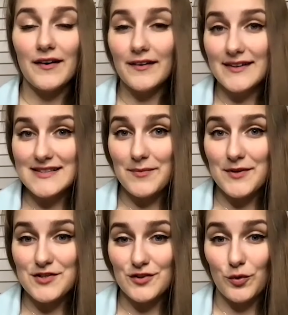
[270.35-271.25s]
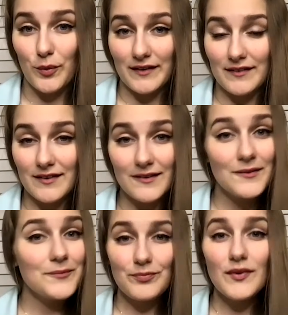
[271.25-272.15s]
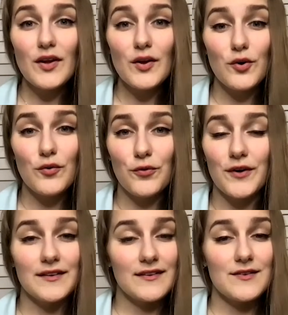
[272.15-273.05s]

art exhibition you went to, go for it.